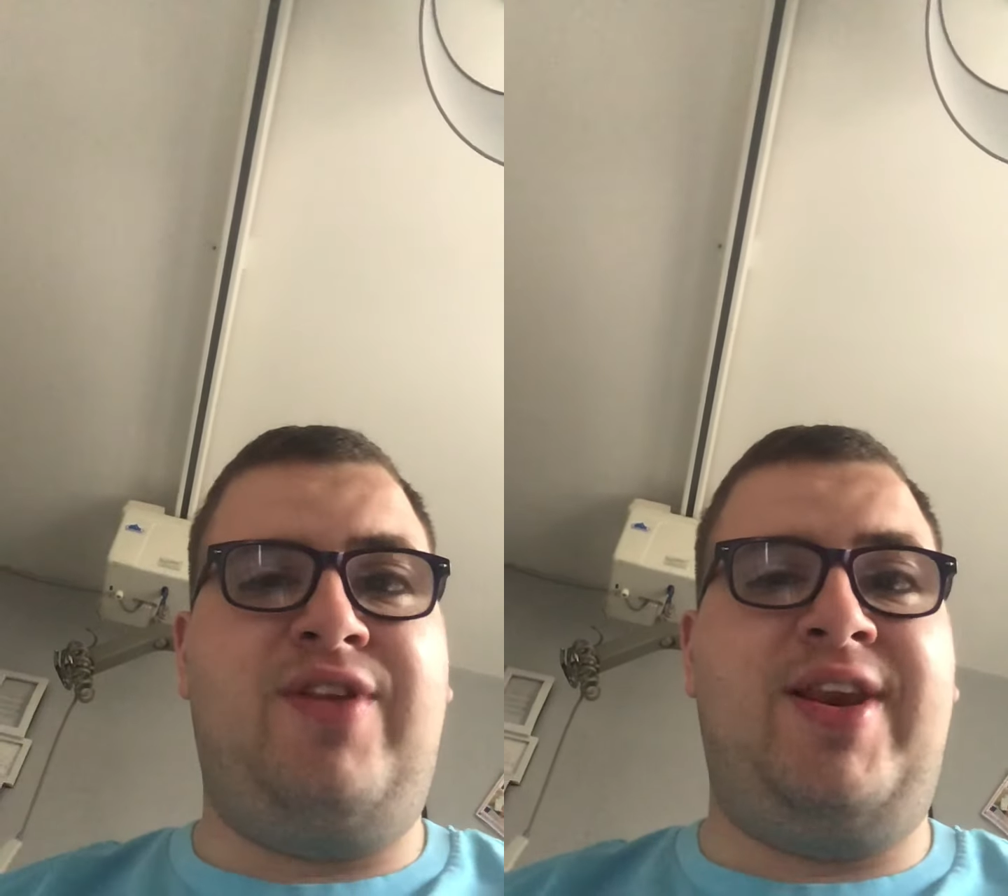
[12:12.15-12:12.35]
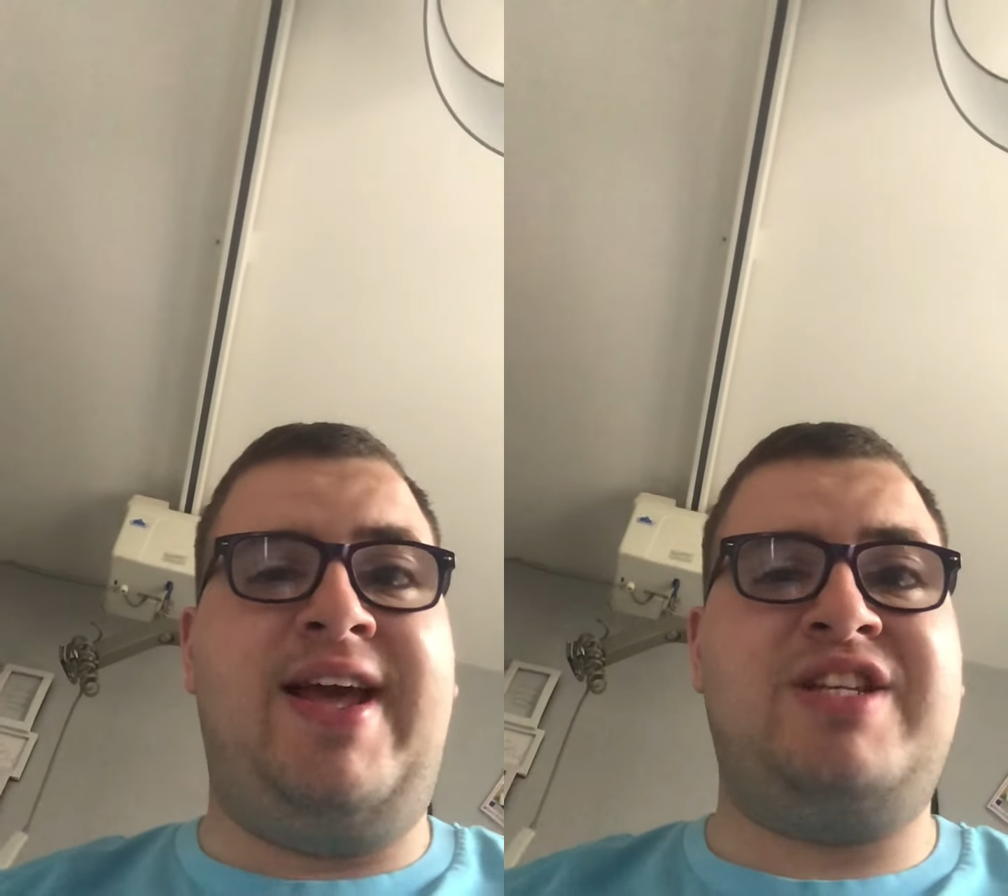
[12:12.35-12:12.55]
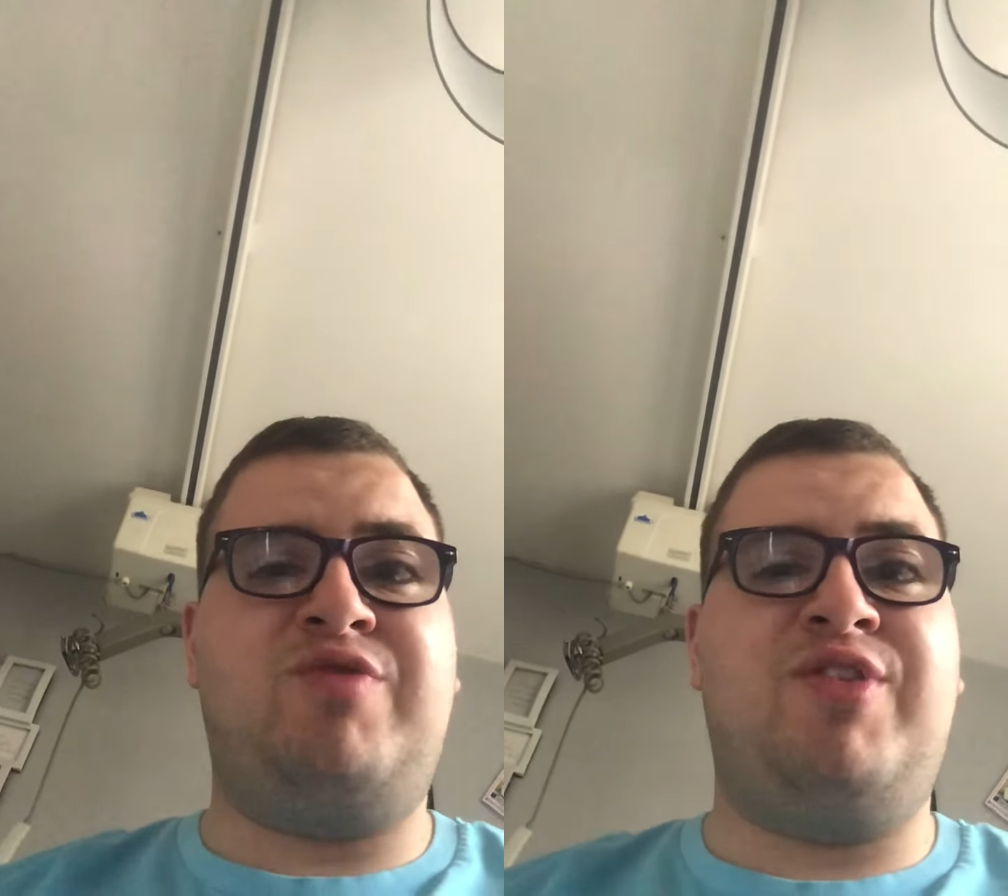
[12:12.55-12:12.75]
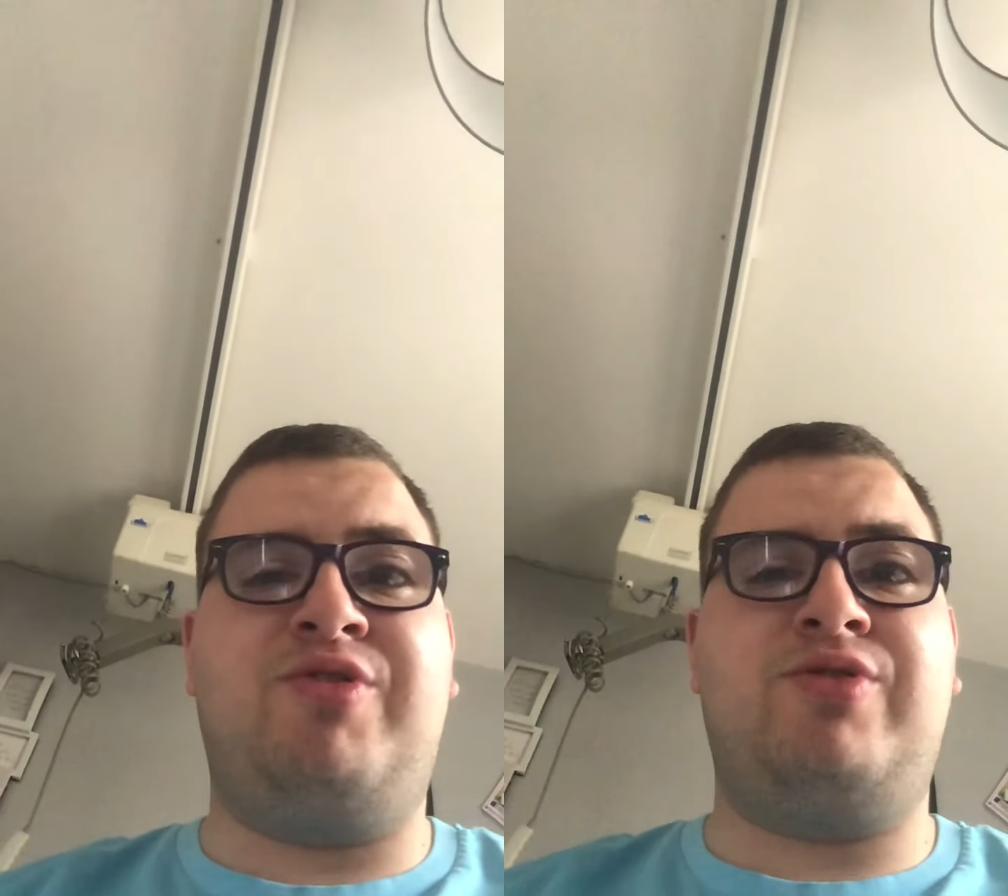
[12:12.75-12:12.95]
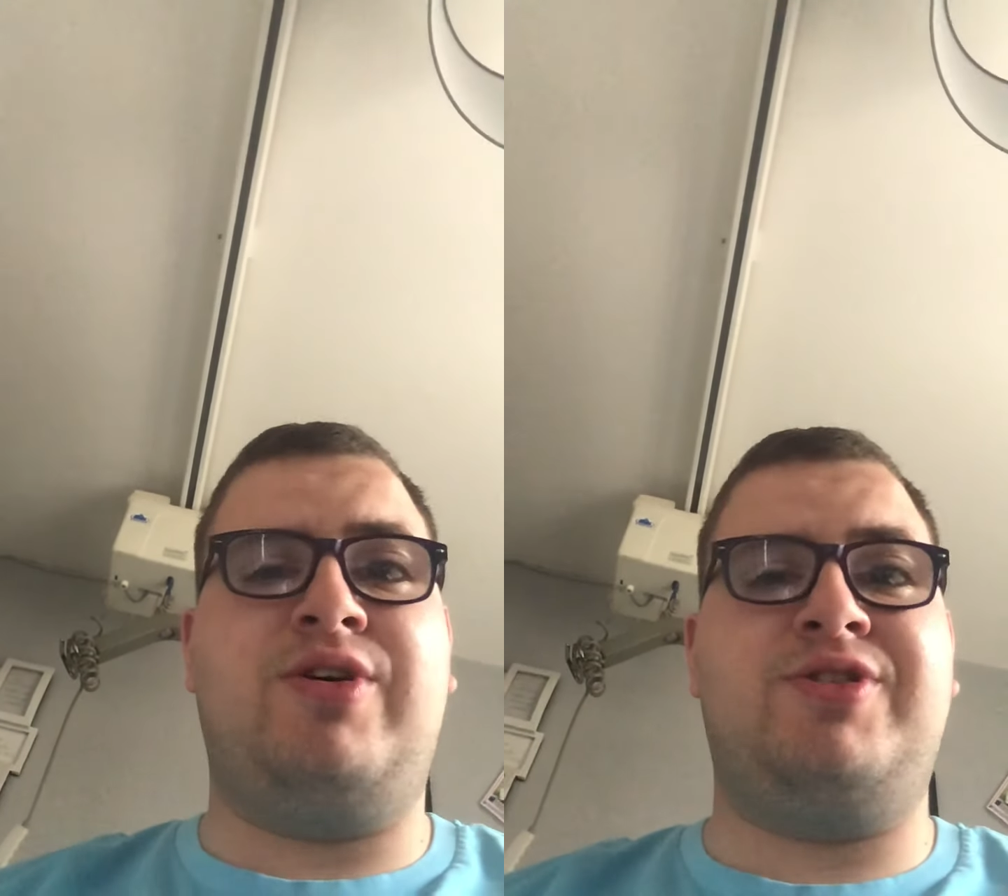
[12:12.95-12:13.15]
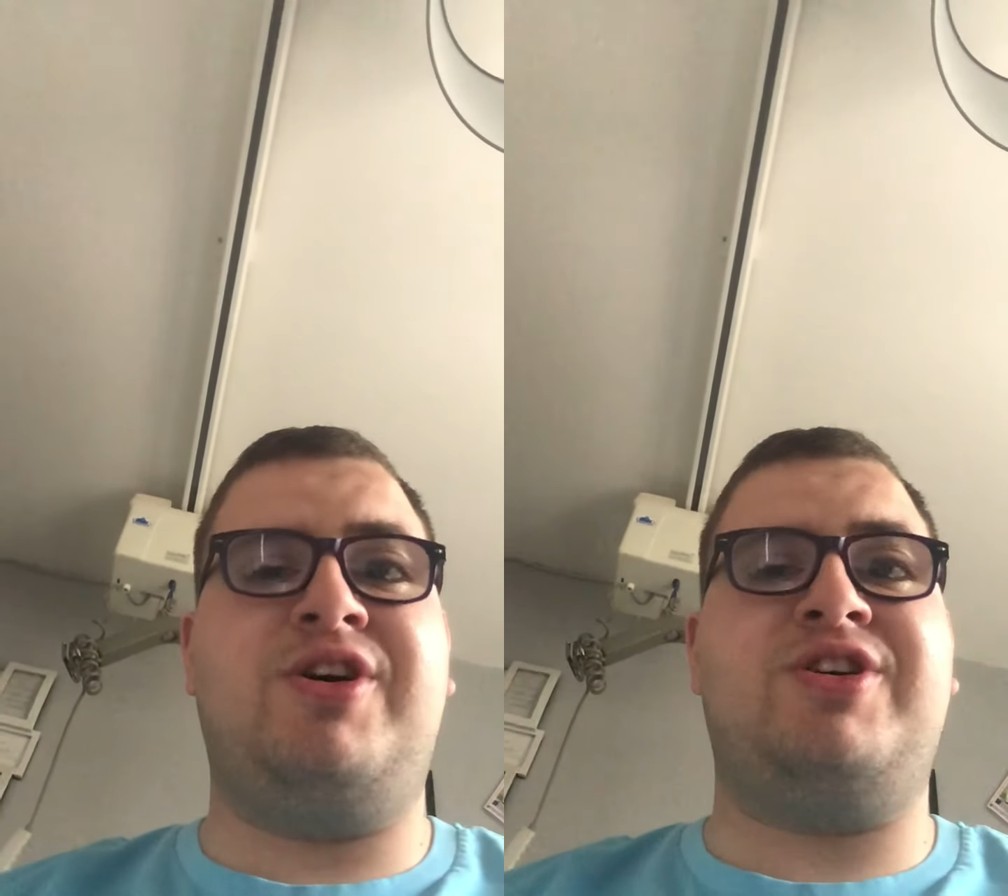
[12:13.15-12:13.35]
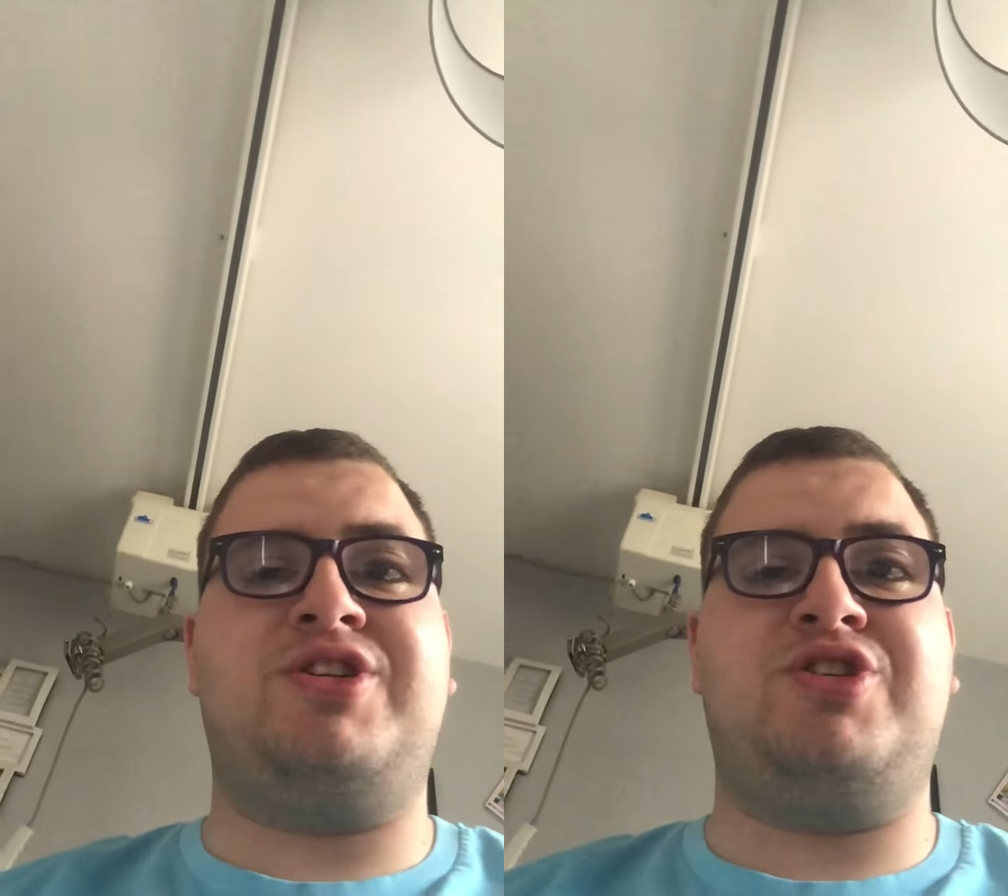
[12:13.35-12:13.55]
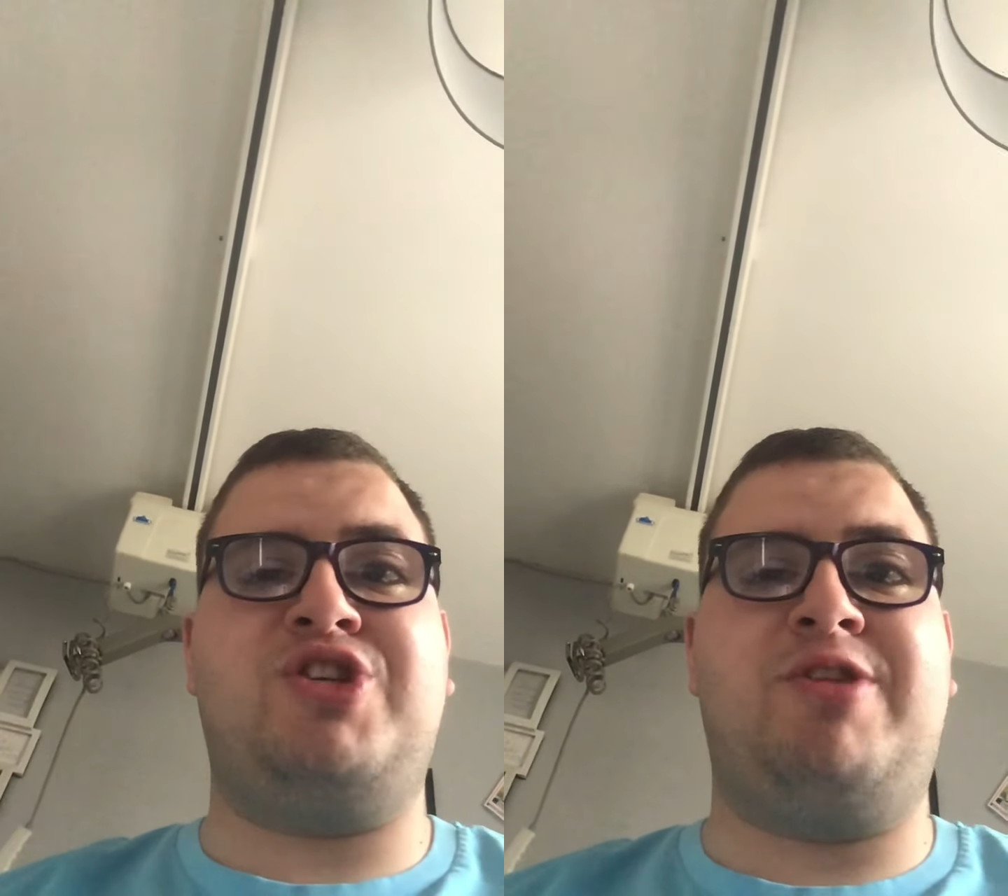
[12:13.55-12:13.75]
less filtered
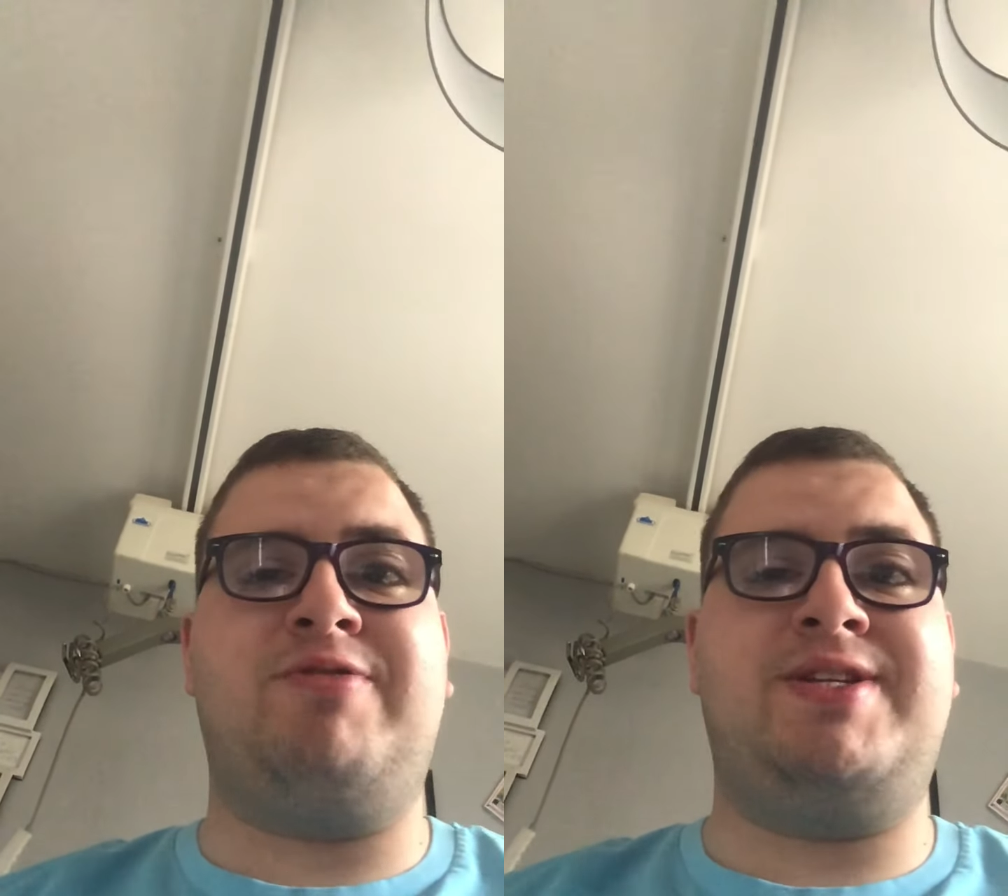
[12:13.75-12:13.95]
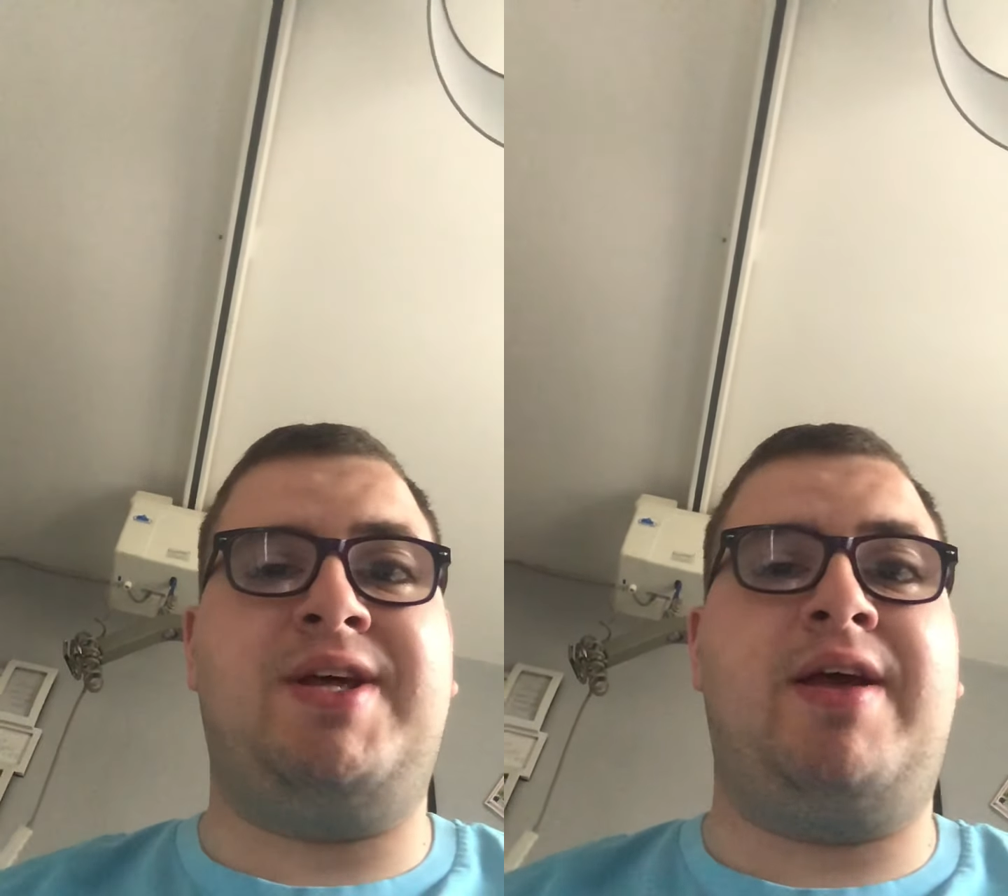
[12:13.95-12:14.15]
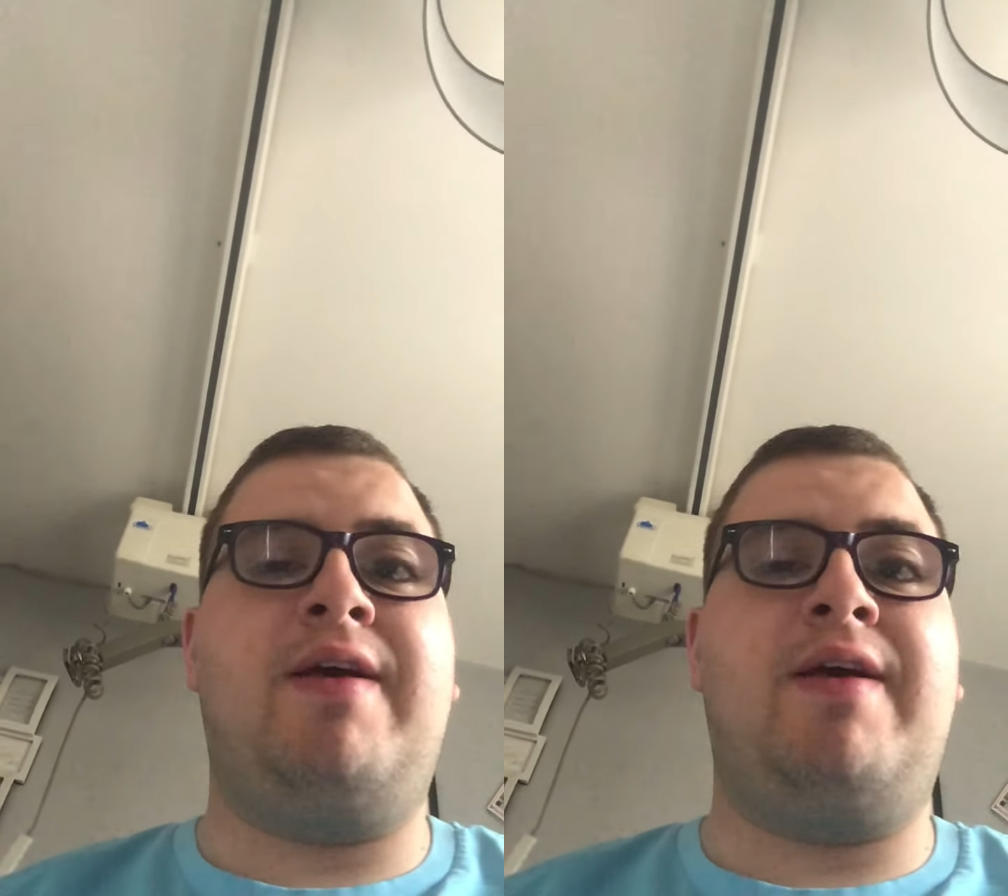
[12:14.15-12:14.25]
answers, shall we say.